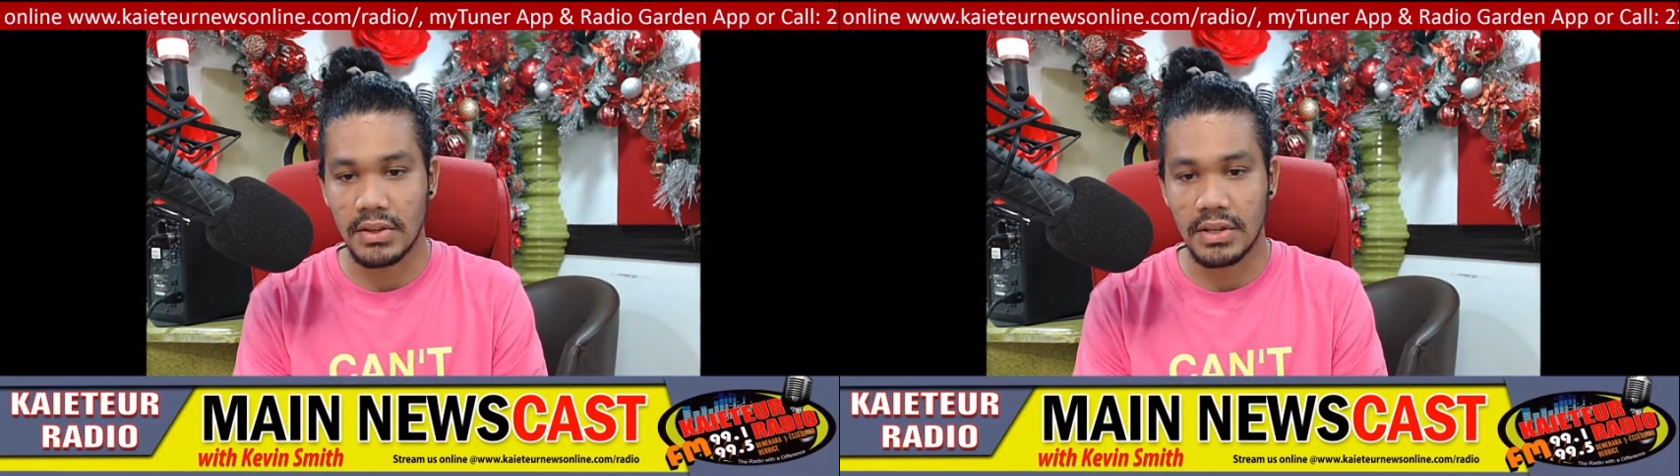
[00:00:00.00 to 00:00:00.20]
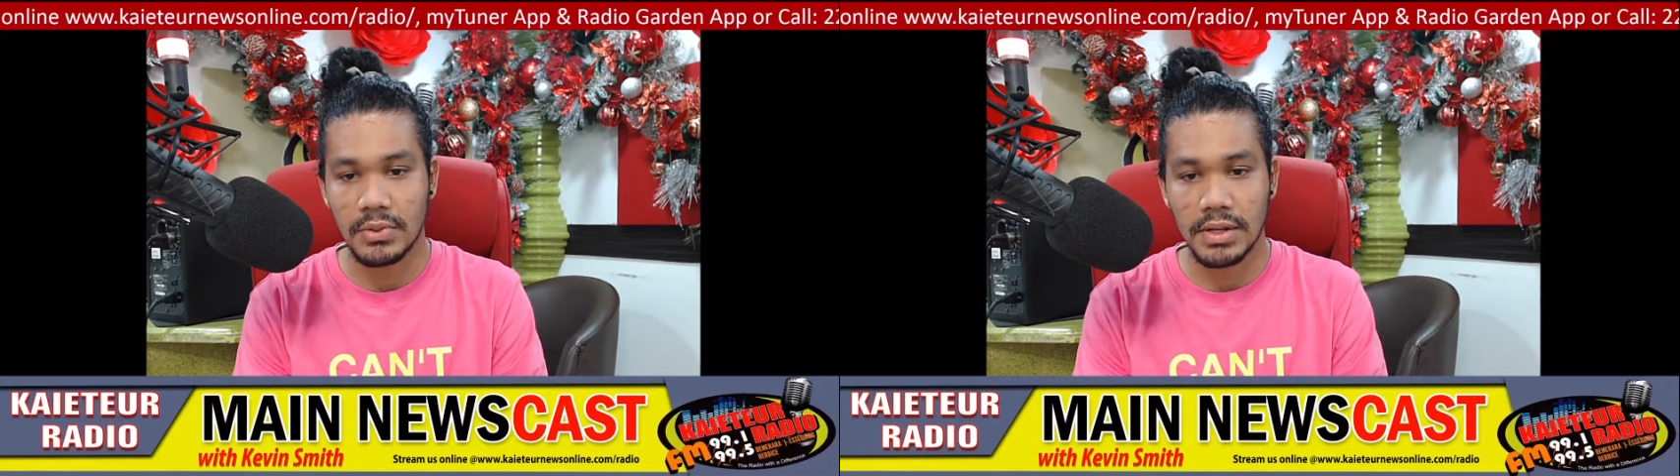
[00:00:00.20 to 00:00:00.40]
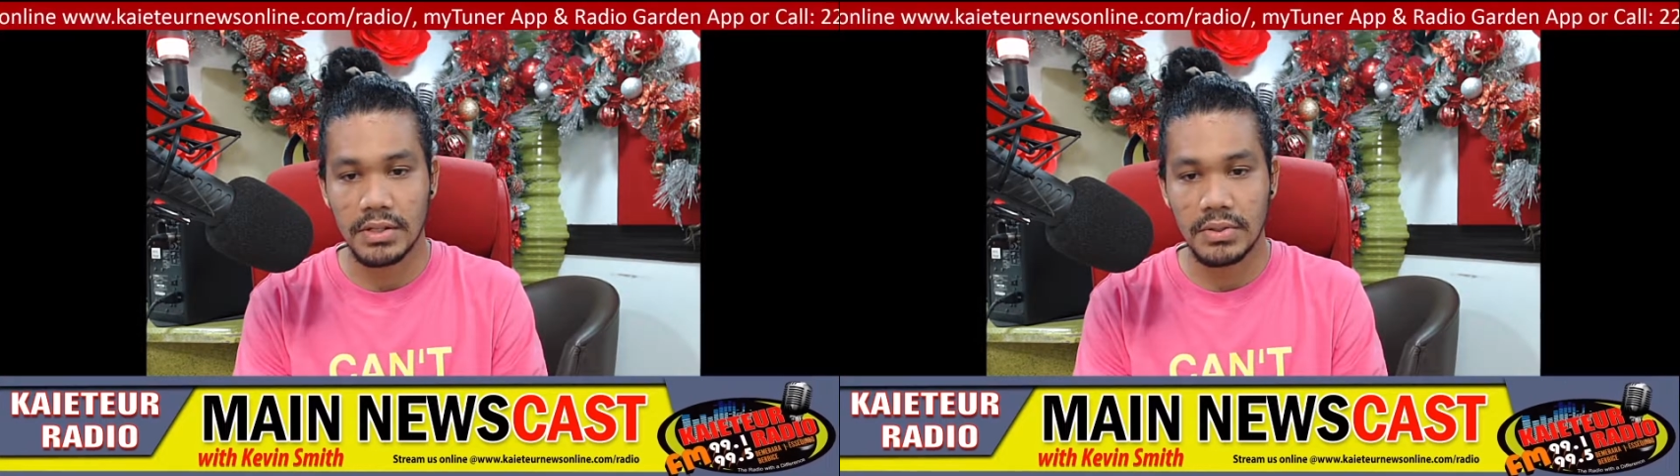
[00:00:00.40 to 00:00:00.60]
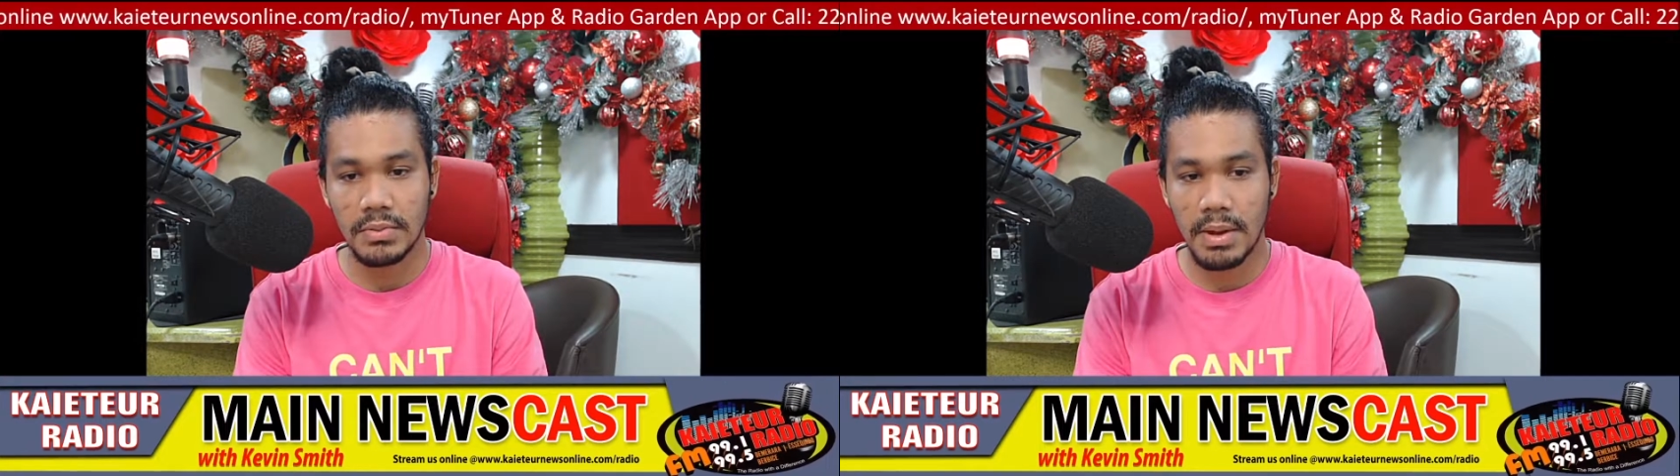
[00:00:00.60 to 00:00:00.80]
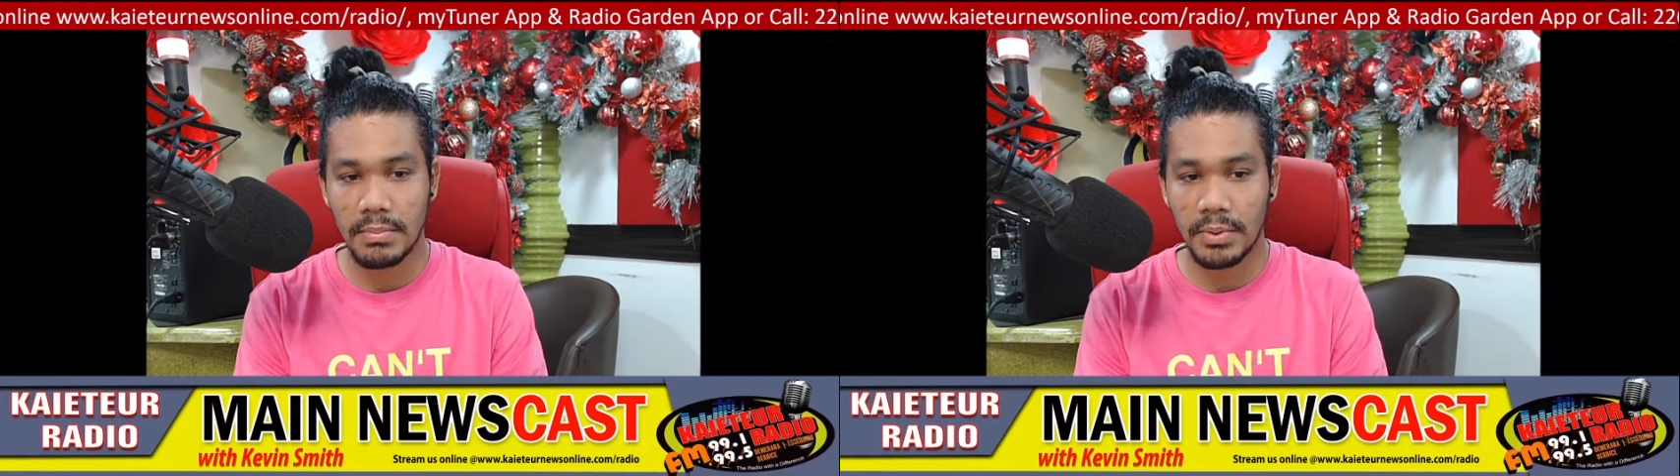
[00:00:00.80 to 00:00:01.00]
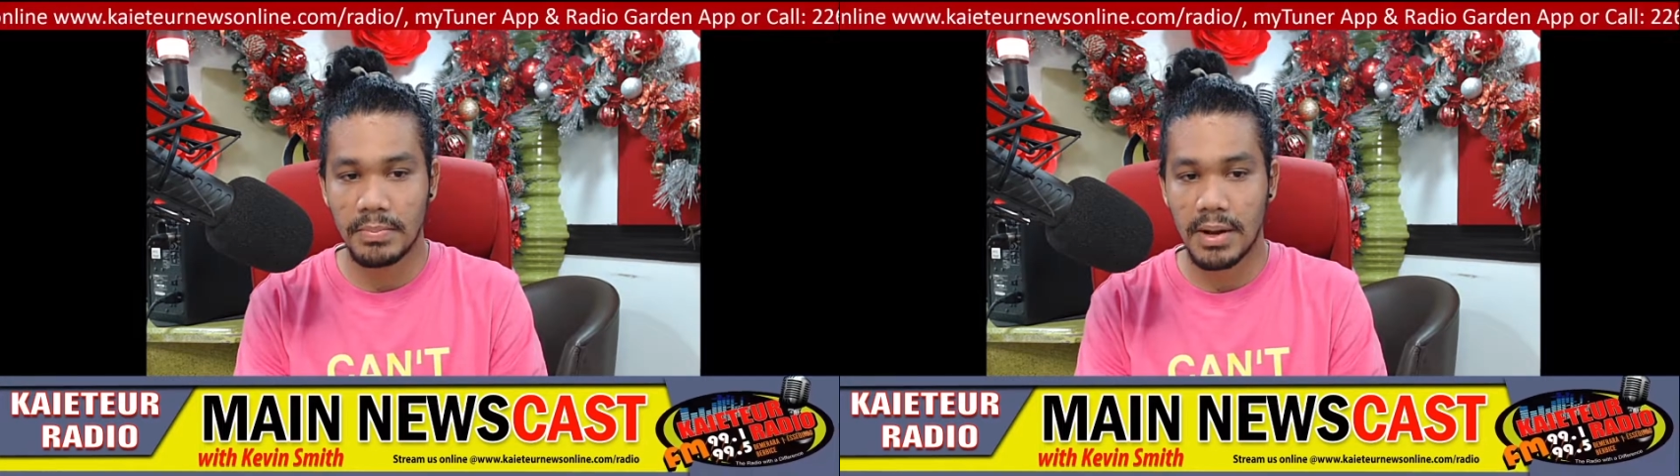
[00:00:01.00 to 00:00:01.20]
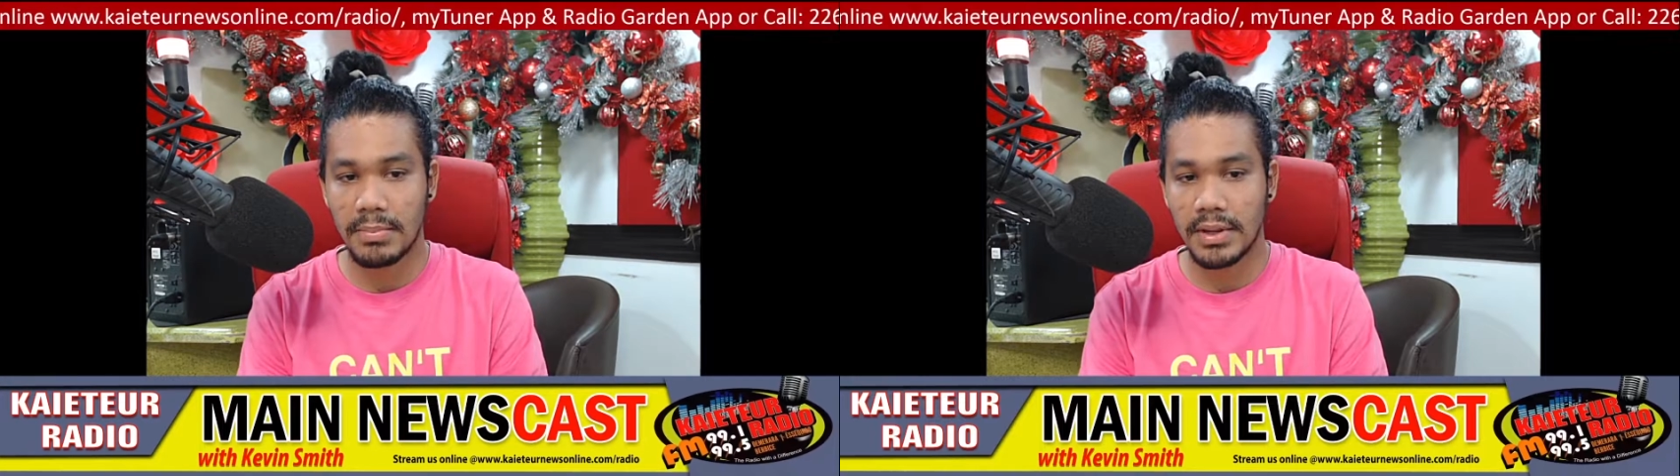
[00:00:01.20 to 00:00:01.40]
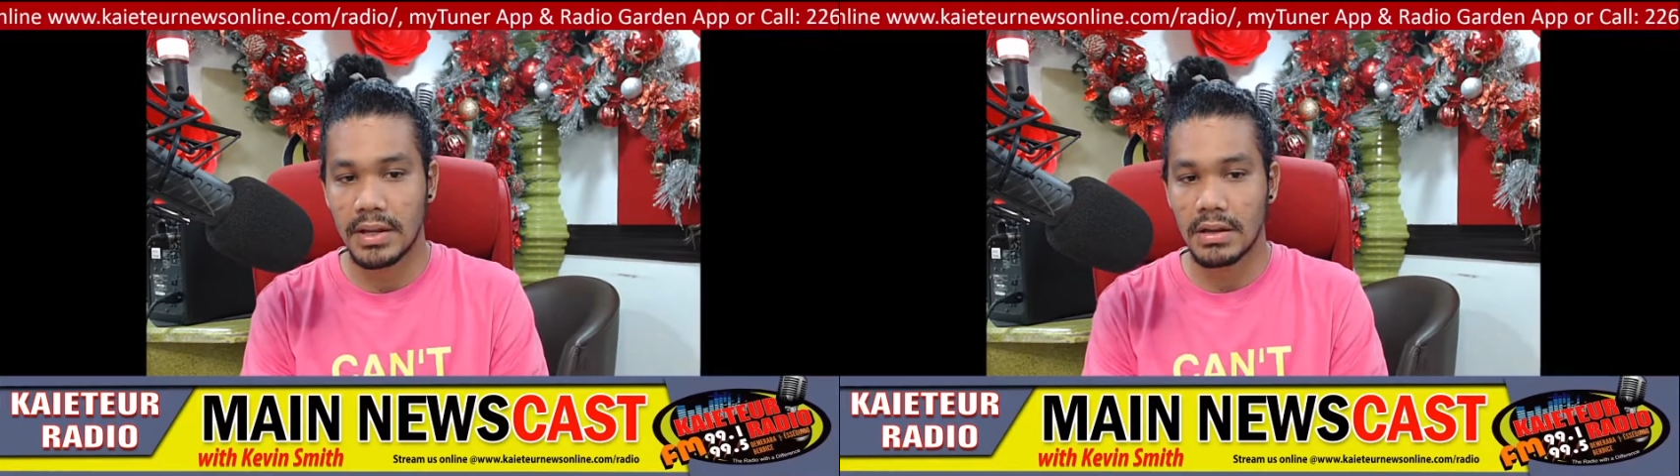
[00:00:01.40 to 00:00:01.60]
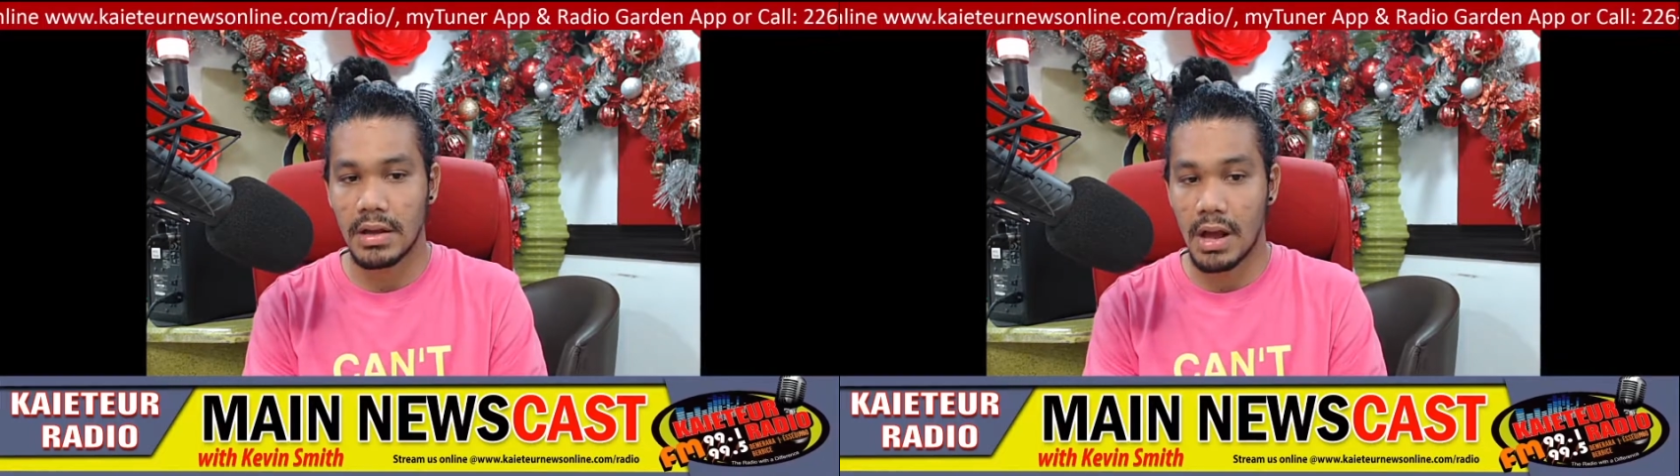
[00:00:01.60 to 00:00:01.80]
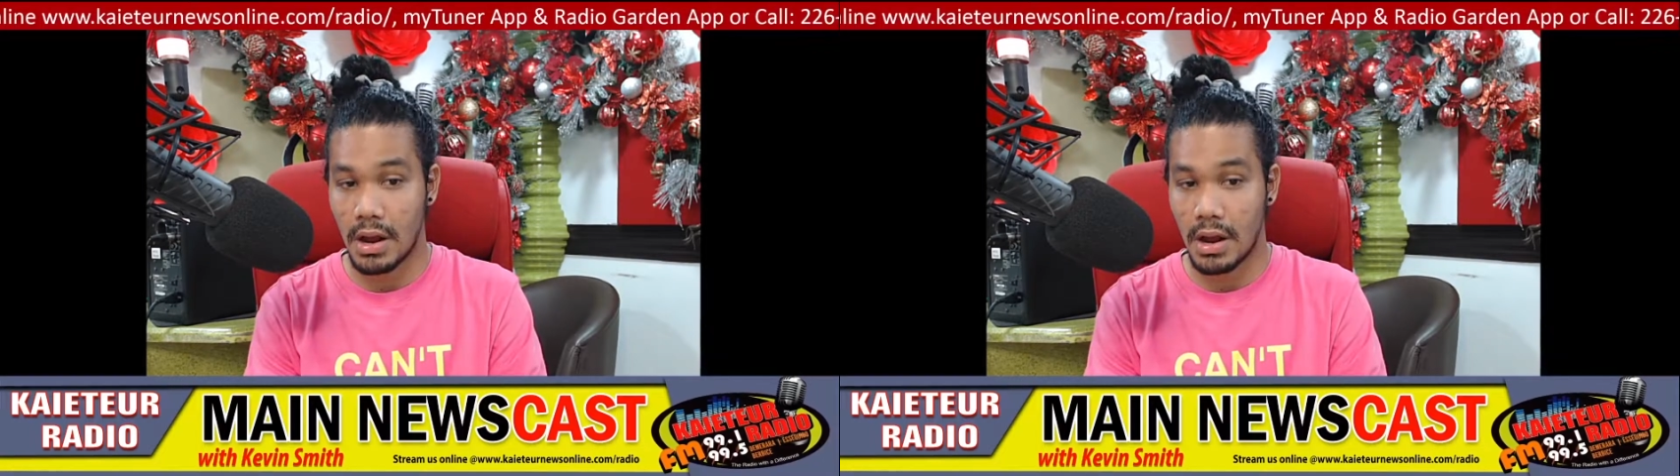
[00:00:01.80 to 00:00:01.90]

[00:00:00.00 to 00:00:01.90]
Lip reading: the 22-member Public